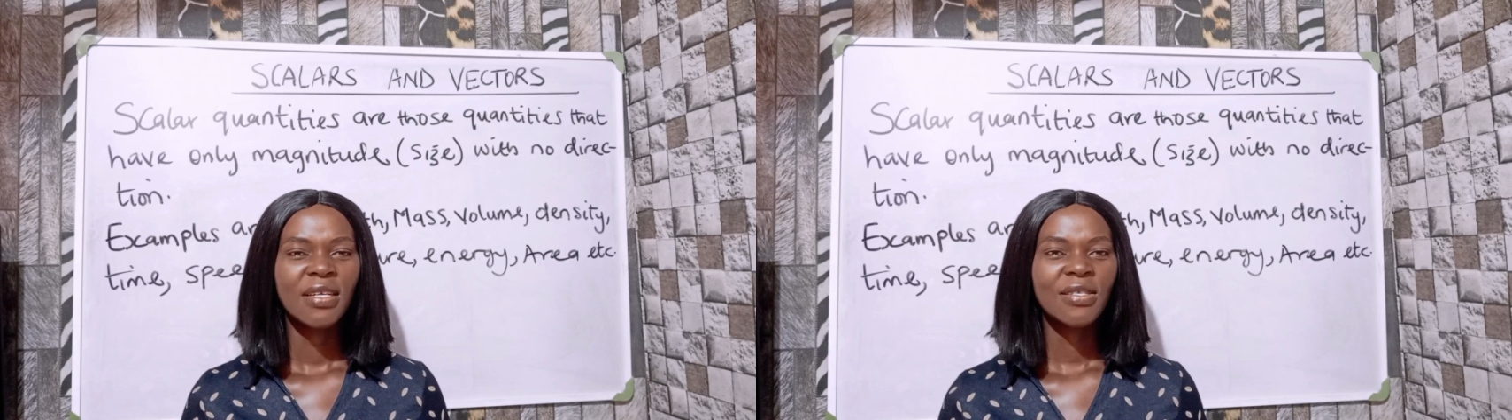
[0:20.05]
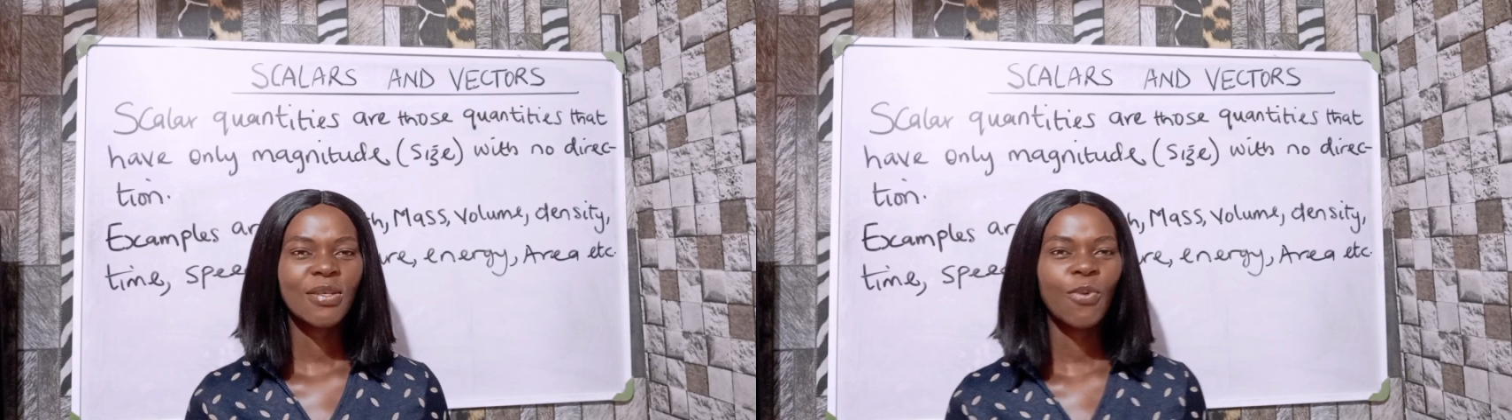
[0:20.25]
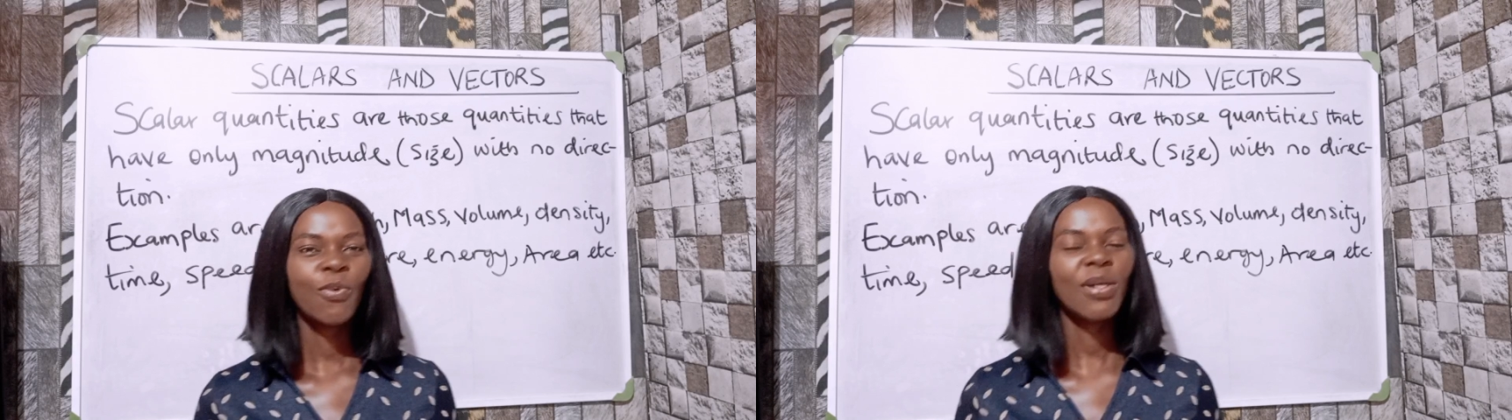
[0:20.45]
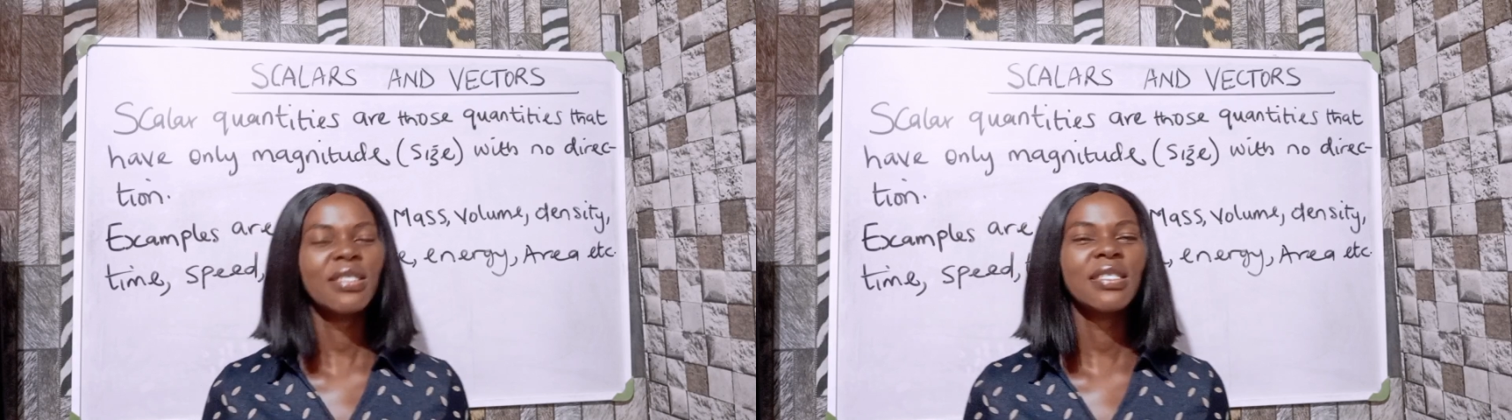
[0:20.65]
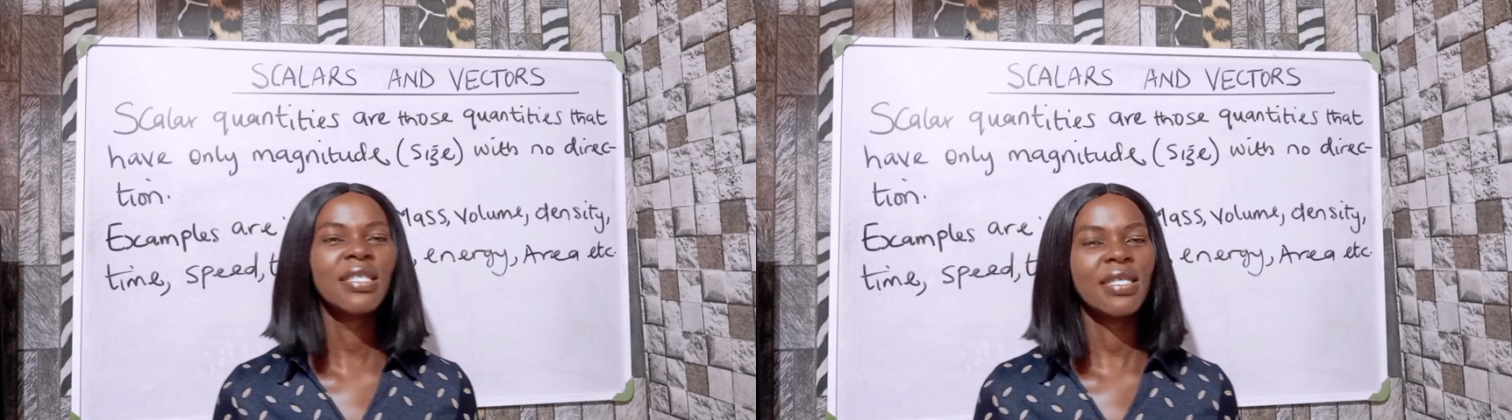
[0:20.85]
Some
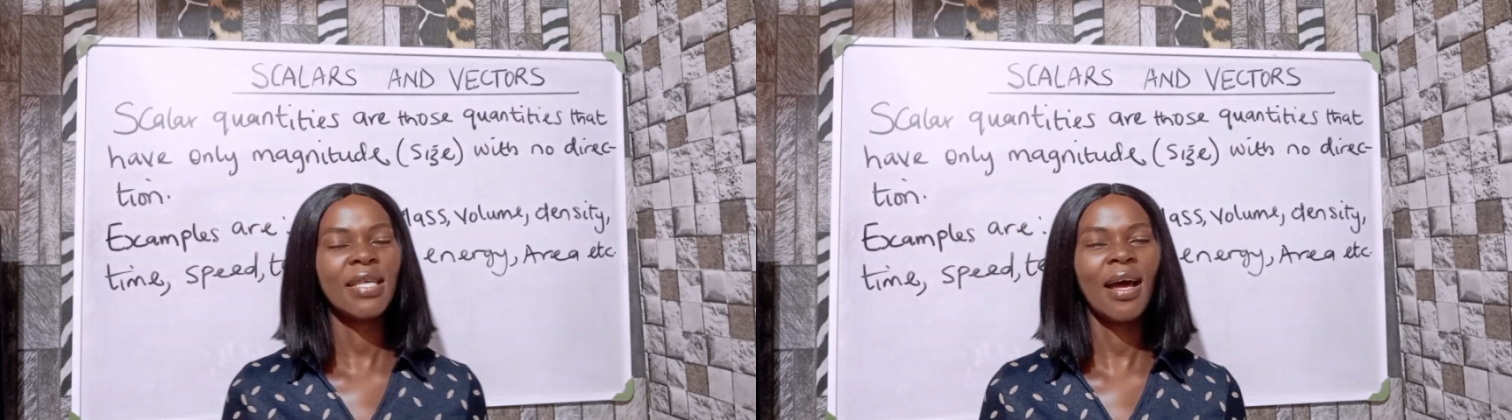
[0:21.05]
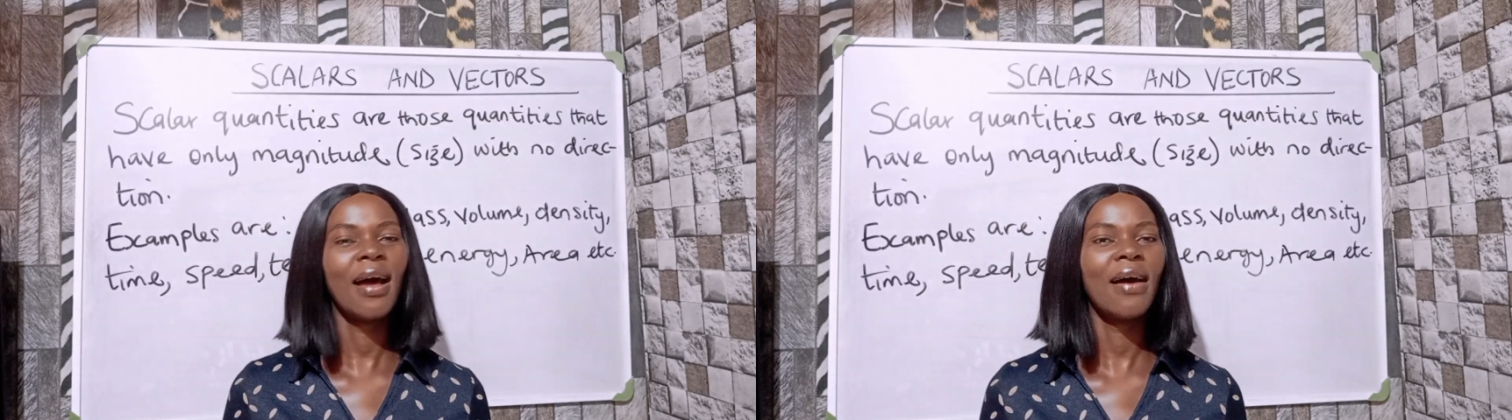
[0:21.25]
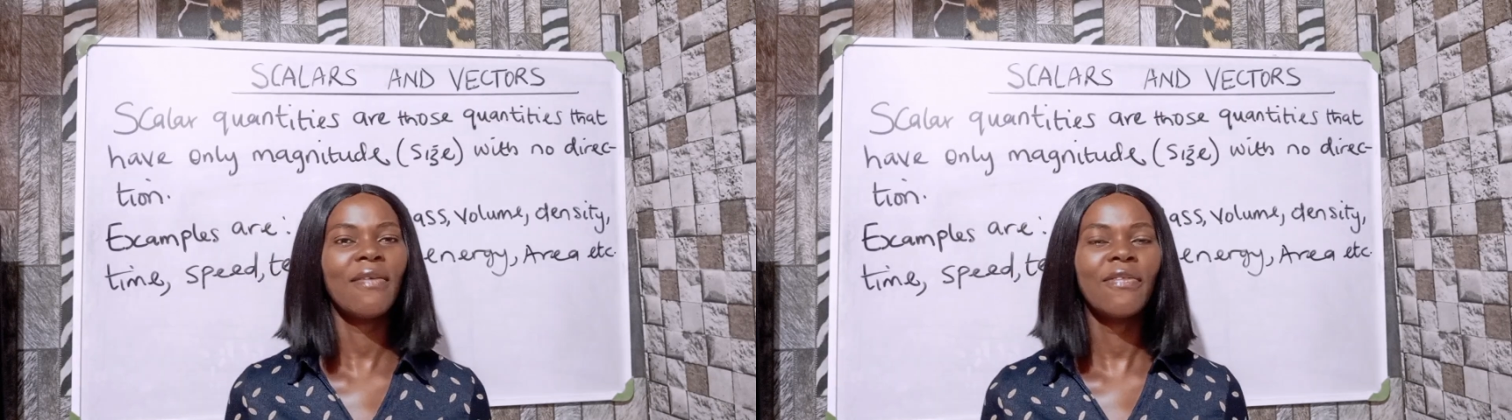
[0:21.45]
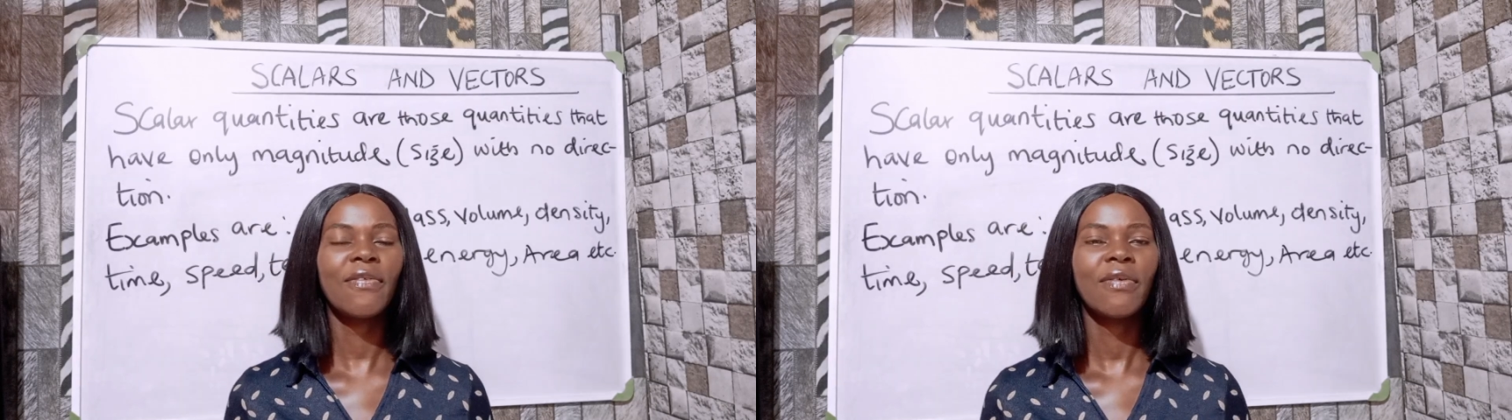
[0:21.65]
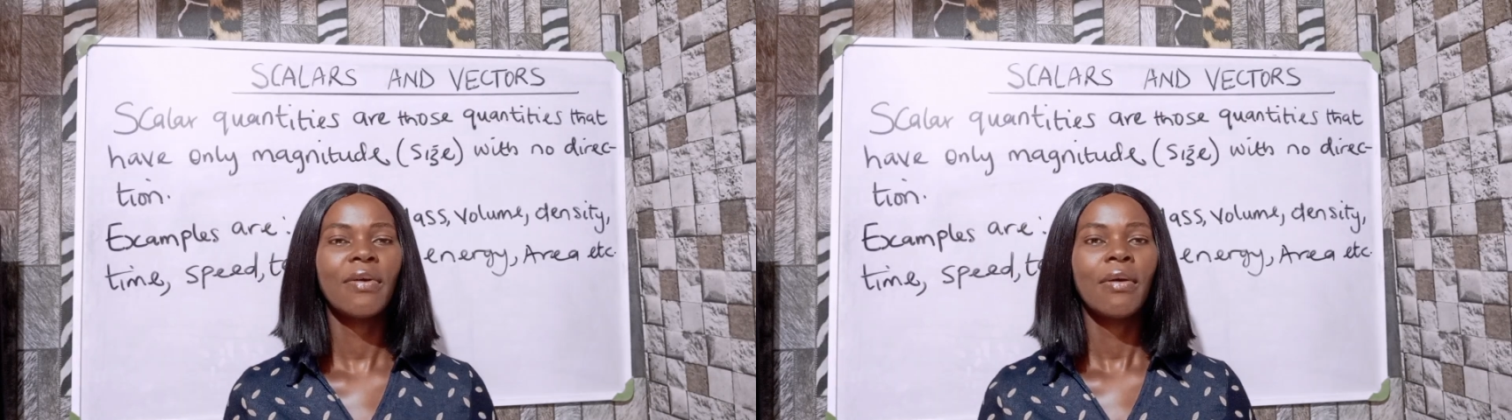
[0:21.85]
quantities have